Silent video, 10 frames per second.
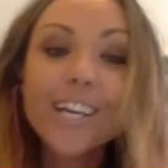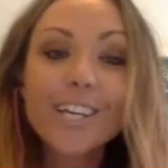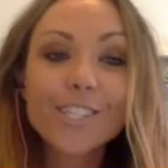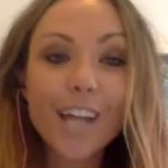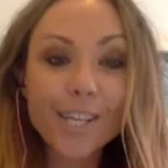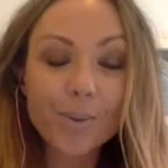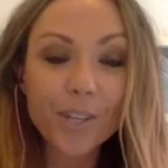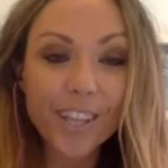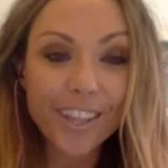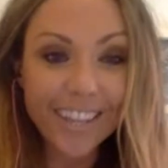So that's one
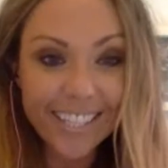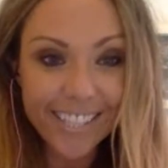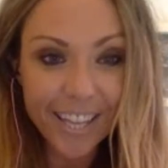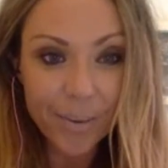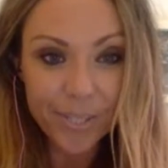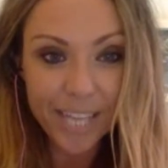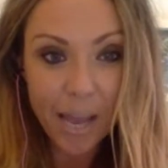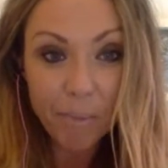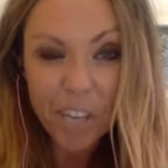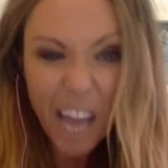of the things that they will say,
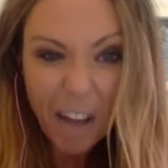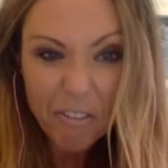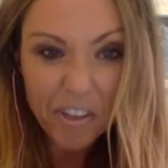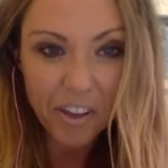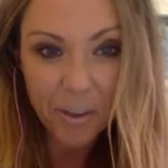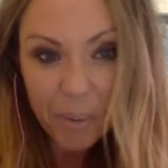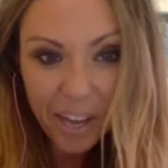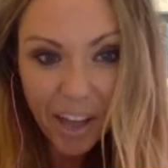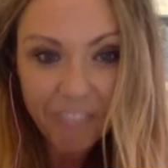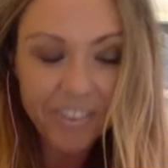I'm going to have you. I'm going
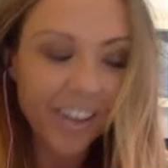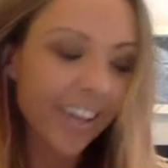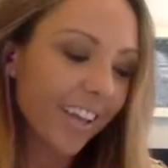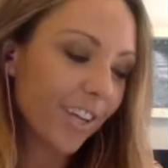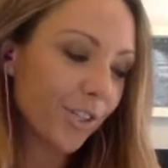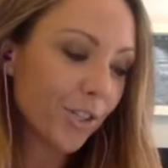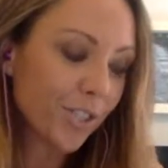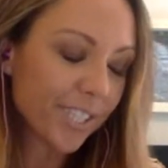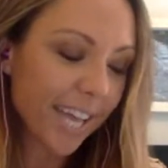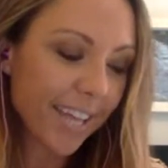to have you. And she used
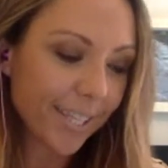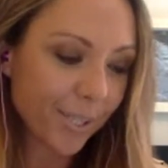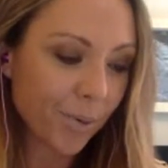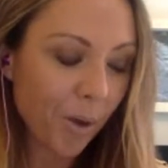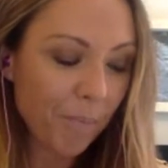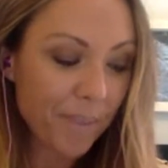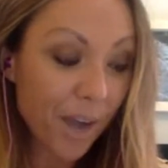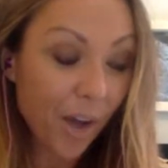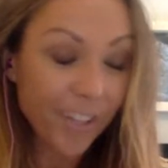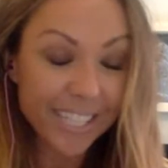to say this to me
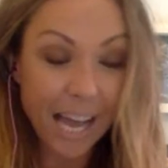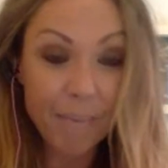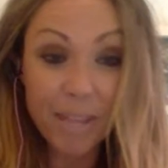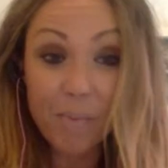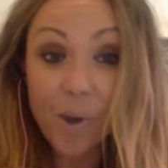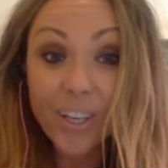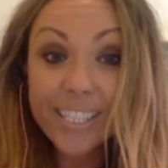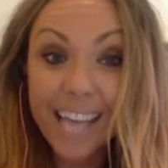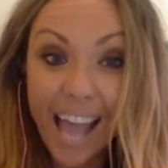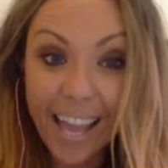all the time. And then one
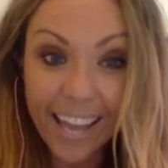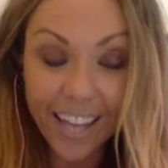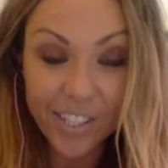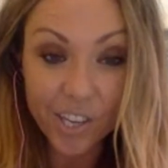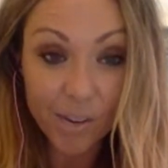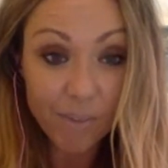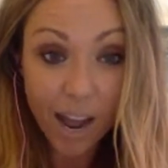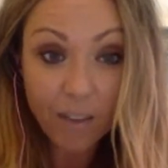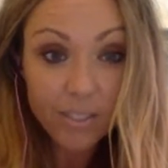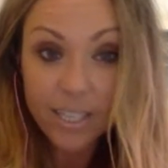day I turned
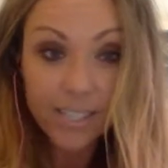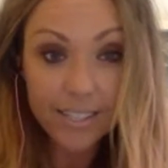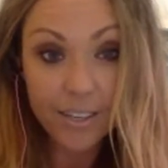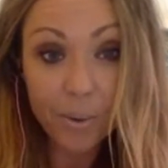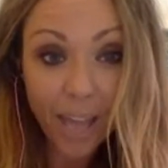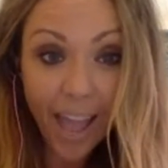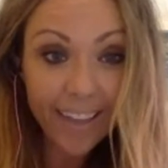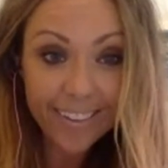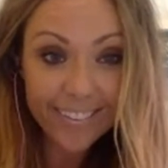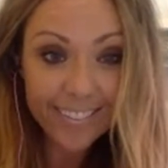around and I said,
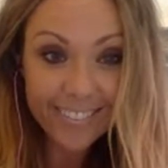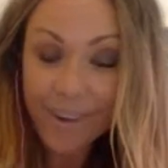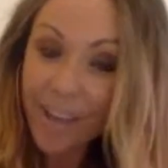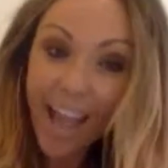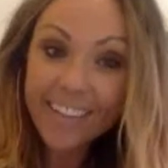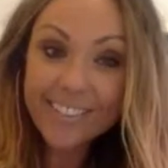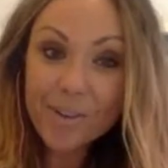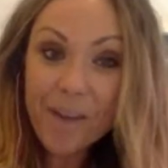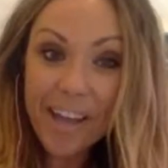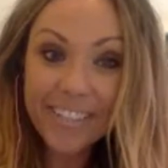okay, do
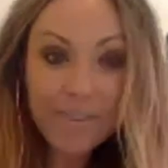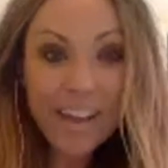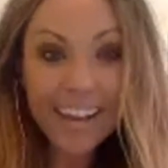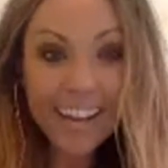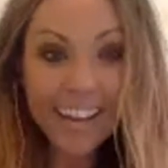it.